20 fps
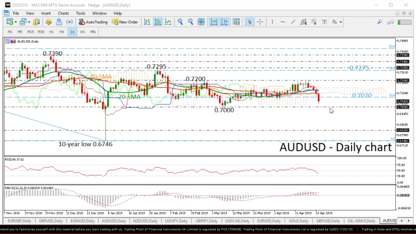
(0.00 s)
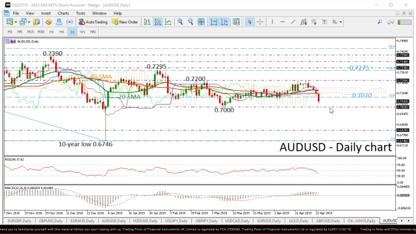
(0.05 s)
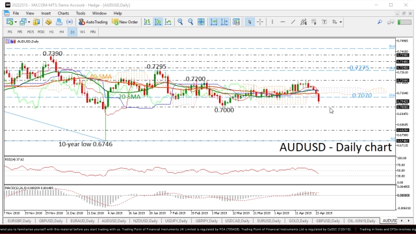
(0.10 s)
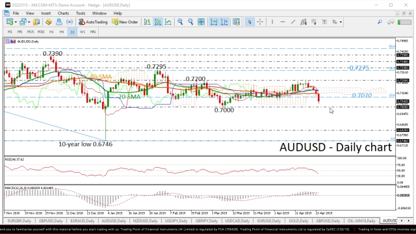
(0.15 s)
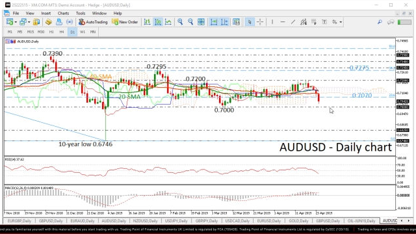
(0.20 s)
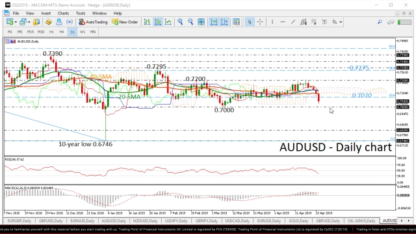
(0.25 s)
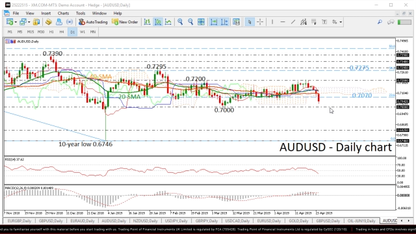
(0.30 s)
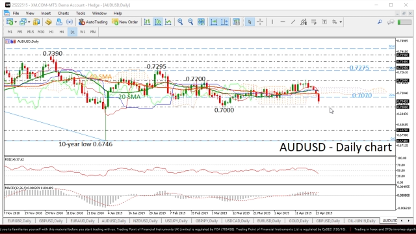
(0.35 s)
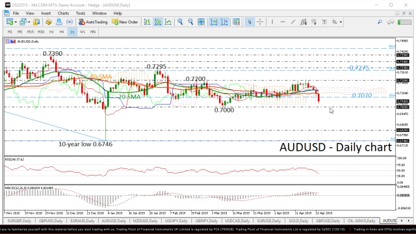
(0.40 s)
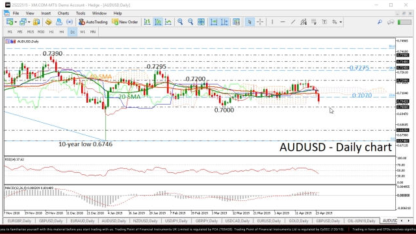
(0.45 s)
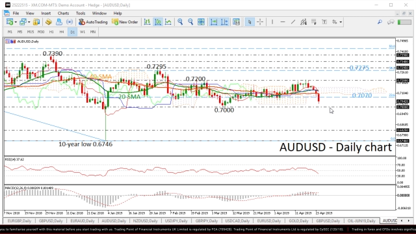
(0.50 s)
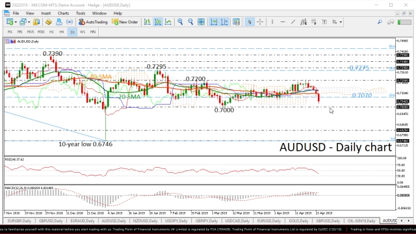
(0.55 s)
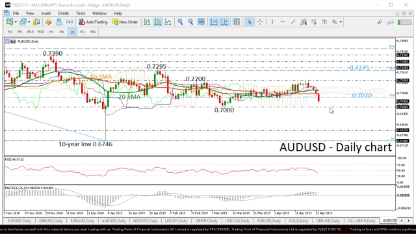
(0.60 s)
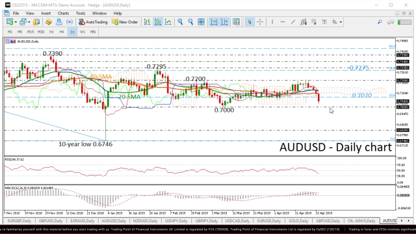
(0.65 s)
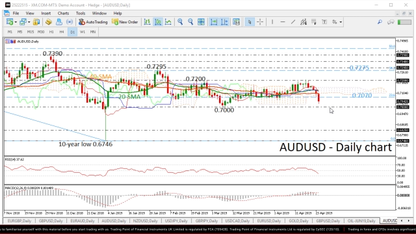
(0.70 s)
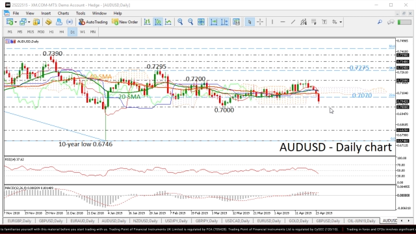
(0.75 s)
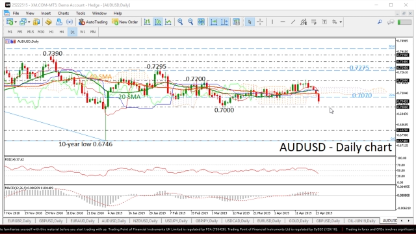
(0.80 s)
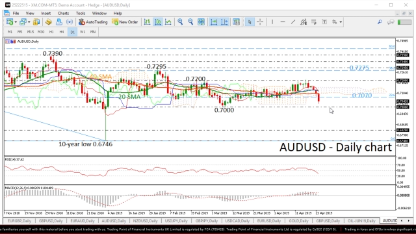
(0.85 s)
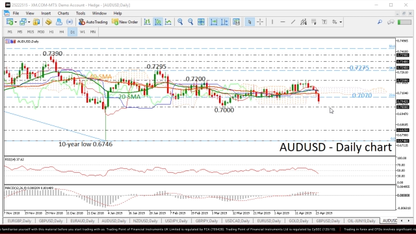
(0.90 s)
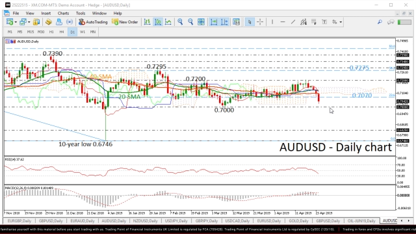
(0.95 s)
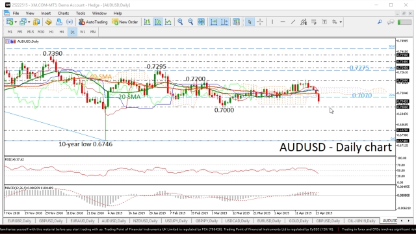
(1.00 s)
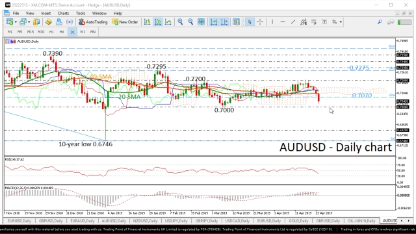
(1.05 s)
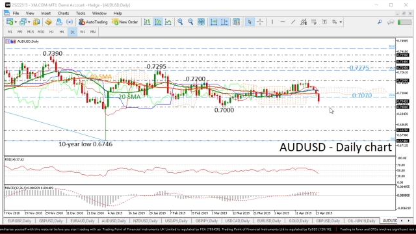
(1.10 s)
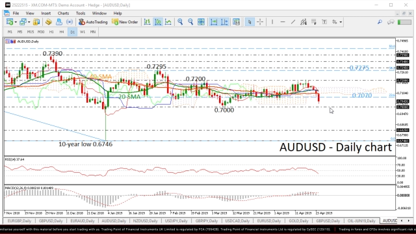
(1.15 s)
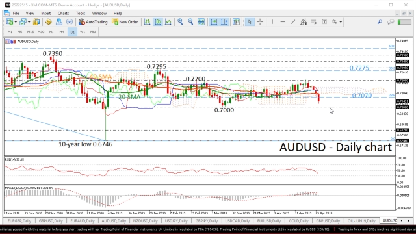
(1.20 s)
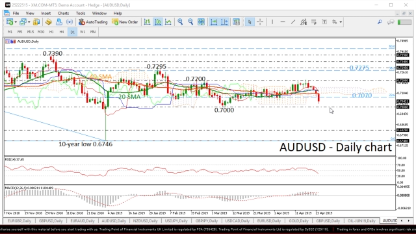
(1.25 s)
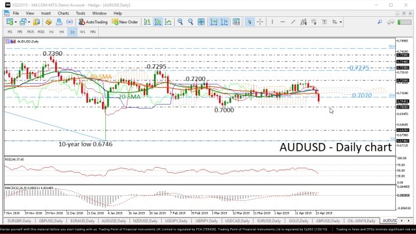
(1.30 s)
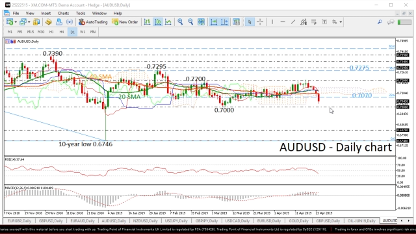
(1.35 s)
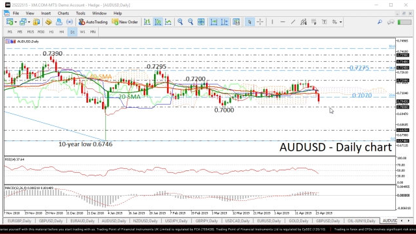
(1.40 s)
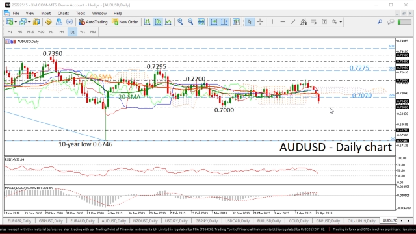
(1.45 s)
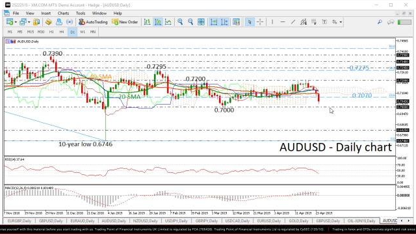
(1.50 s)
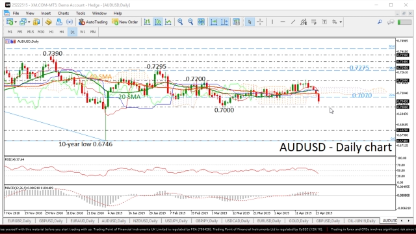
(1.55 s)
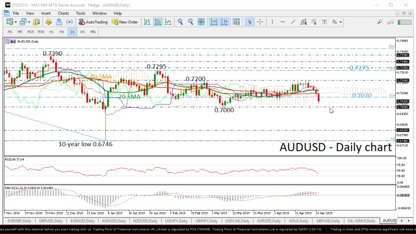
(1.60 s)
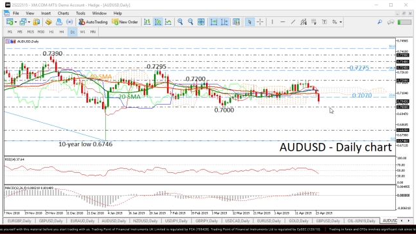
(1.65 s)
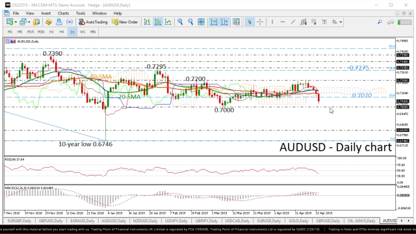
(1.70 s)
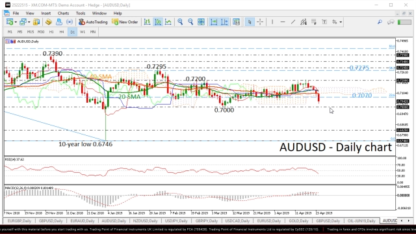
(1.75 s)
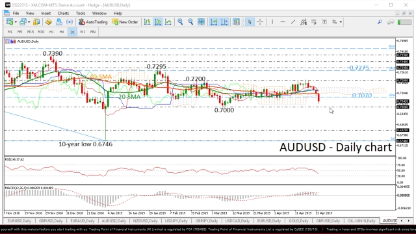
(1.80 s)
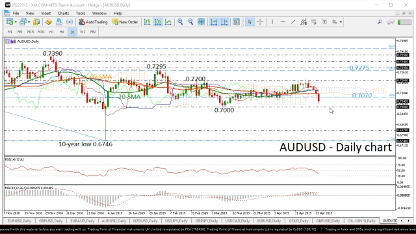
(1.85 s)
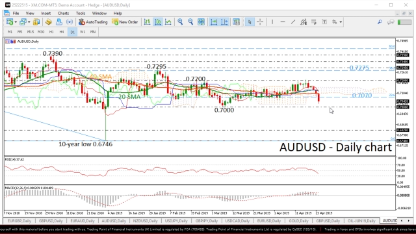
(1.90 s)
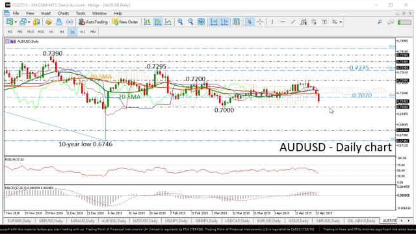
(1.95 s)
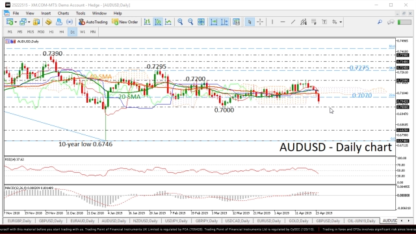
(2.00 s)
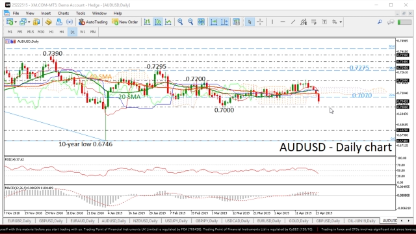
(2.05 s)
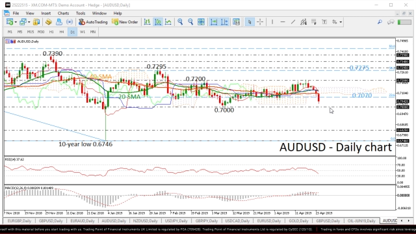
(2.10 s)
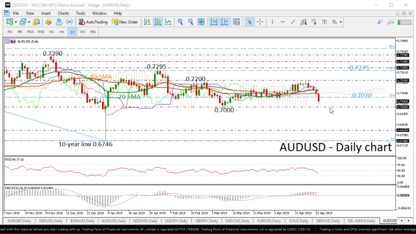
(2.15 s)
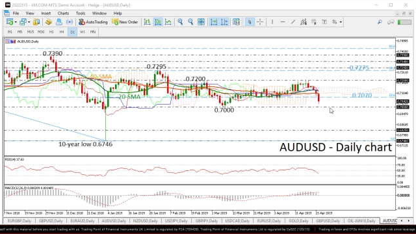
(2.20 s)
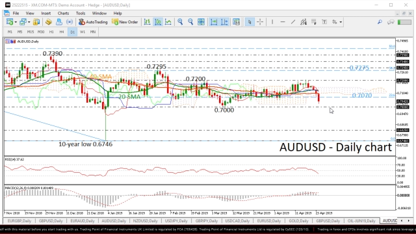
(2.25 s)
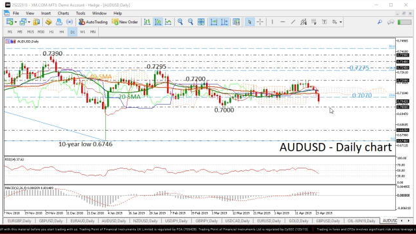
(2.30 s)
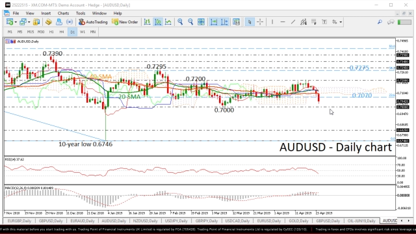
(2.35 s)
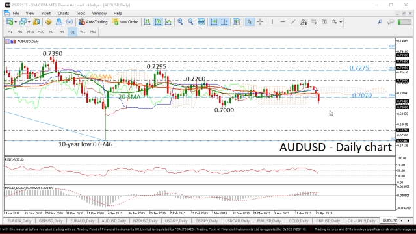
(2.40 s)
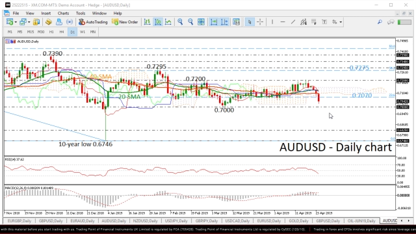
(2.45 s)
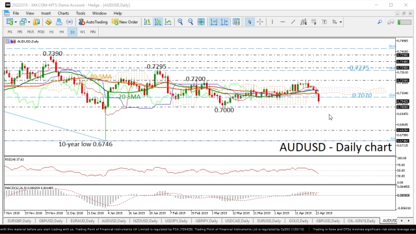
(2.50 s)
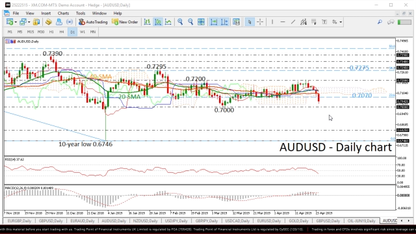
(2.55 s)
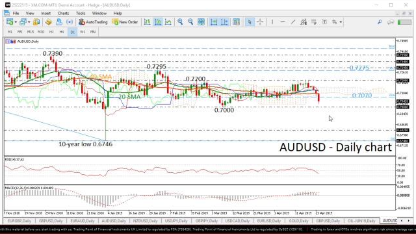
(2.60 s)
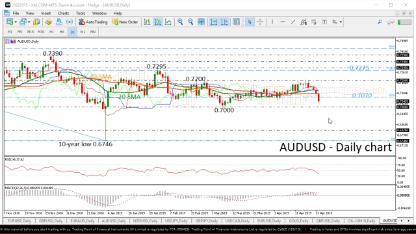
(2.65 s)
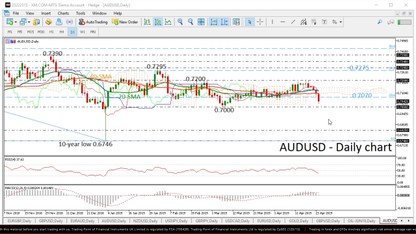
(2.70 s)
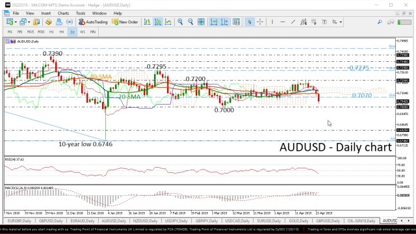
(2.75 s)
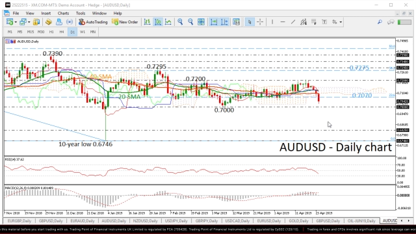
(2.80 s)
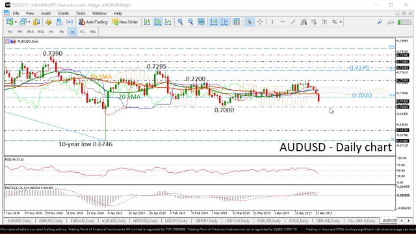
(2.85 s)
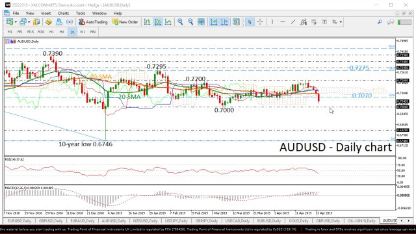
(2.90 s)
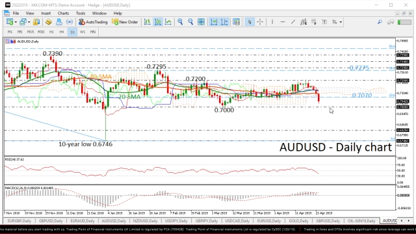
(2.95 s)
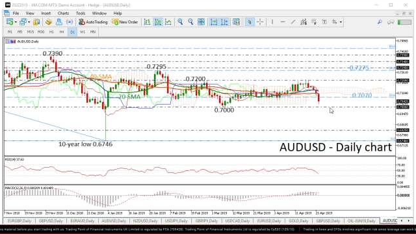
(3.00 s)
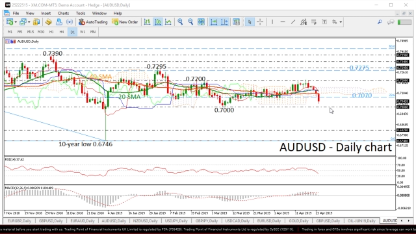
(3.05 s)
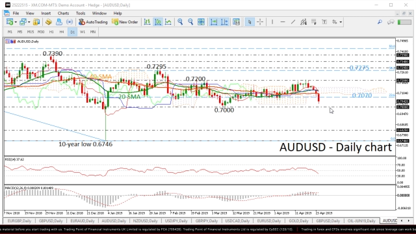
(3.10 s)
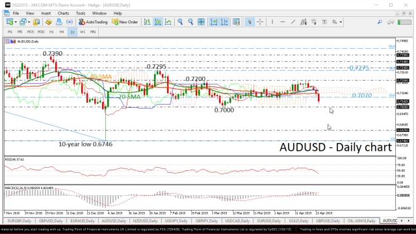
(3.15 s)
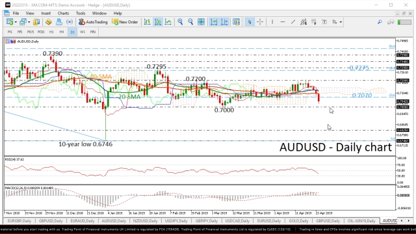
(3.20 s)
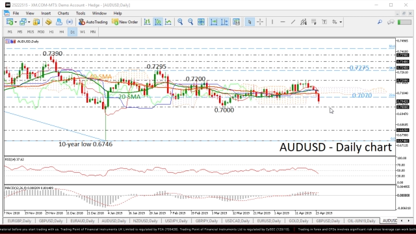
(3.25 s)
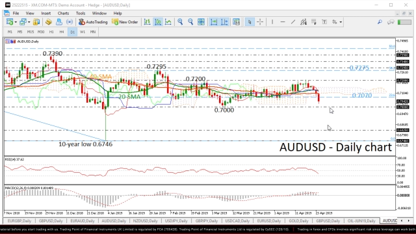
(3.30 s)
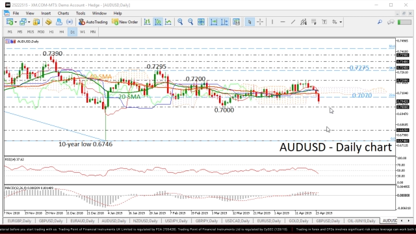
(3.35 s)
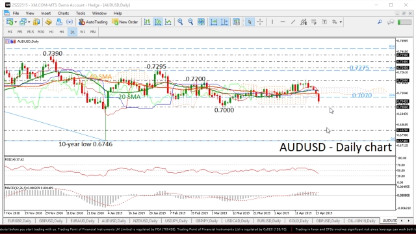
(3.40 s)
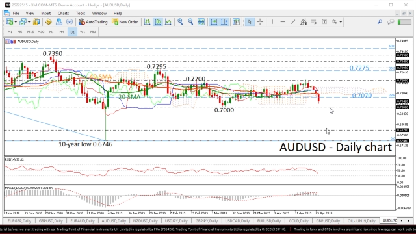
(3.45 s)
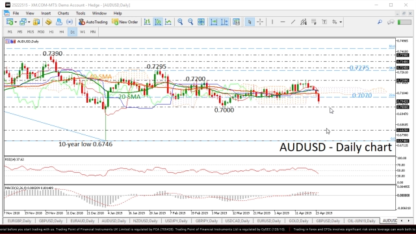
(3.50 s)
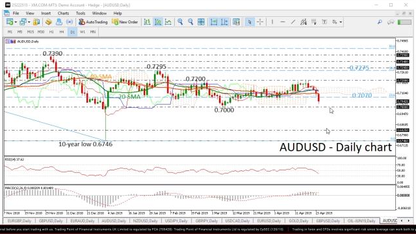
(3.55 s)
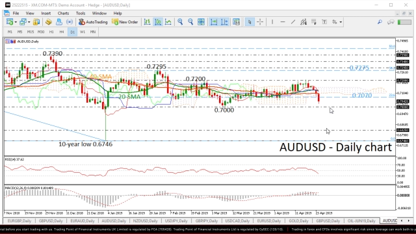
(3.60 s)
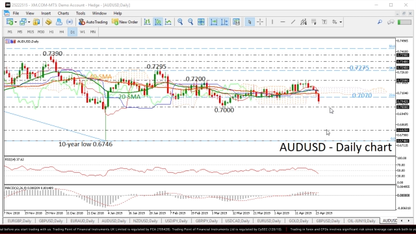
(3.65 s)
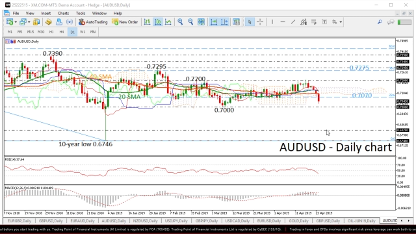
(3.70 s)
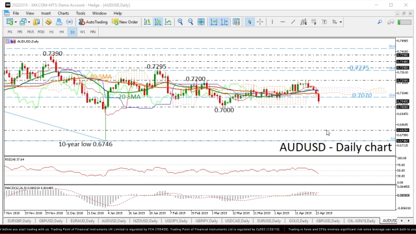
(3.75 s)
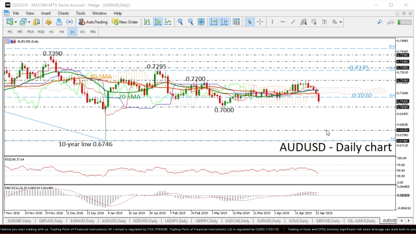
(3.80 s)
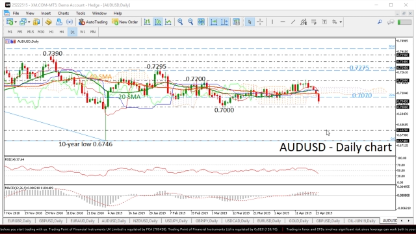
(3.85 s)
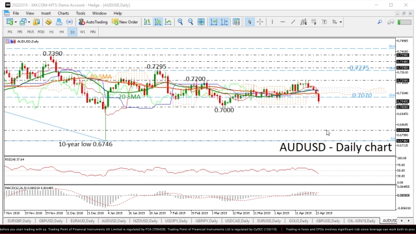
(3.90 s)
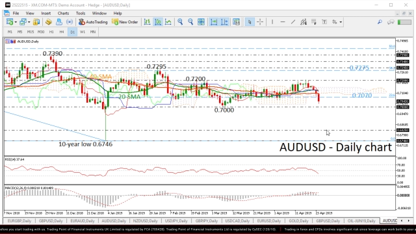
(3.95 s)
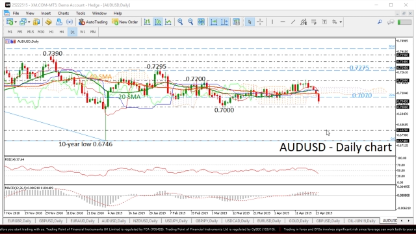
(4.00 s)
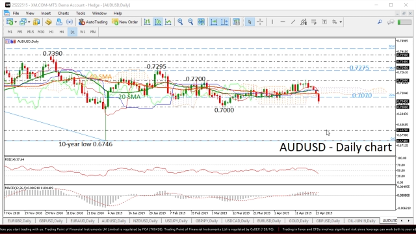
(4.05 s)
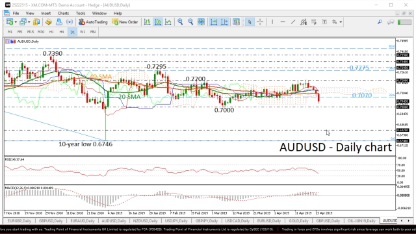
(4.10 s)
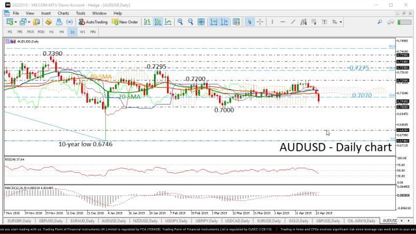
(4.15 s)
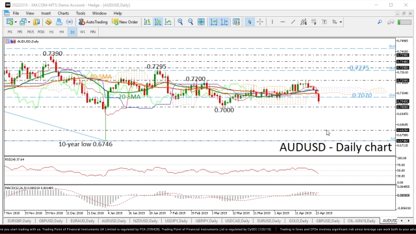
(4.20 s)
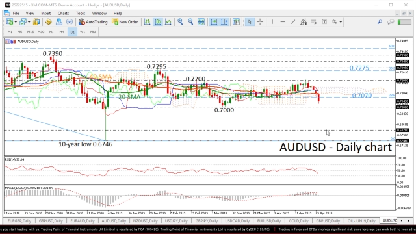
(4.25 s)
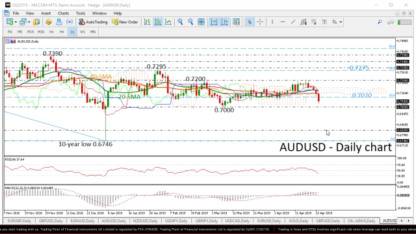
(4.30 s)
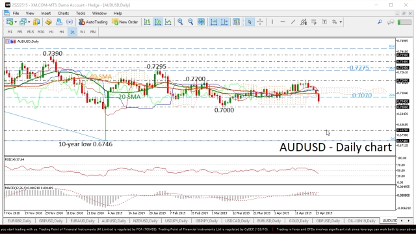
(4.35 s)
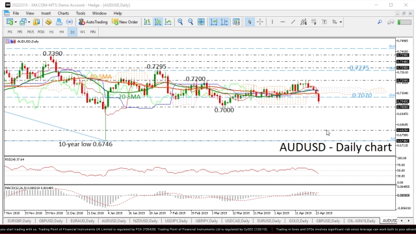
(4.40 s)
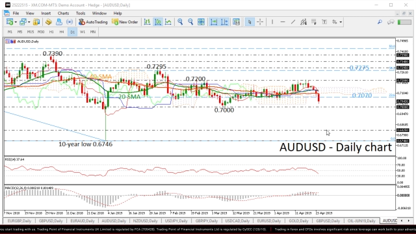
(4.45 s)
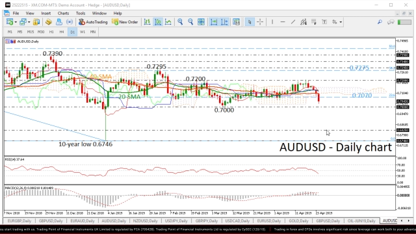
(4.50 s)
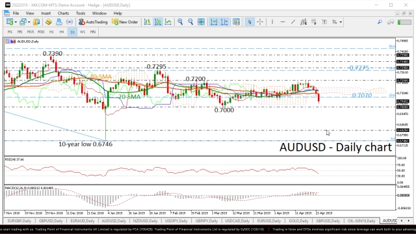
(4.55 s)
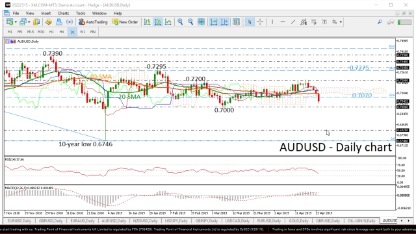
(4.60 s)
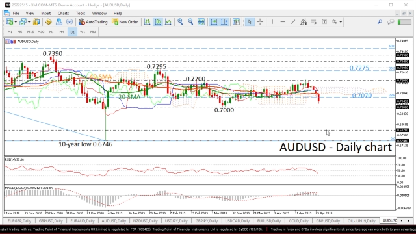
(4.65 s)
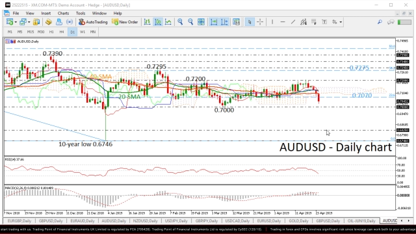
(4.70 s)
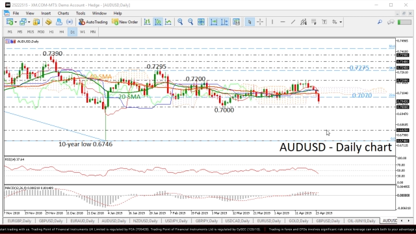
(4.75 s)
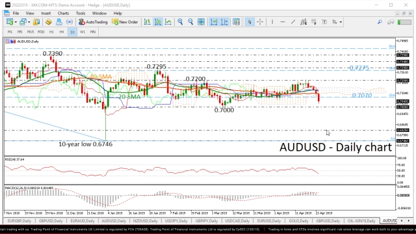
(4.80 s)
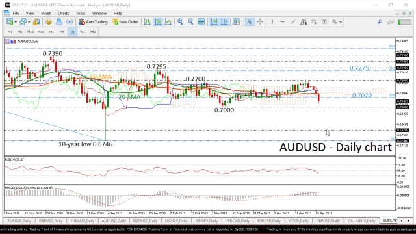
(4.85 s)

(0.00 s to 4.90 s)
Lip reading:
[unreadable: no face in view]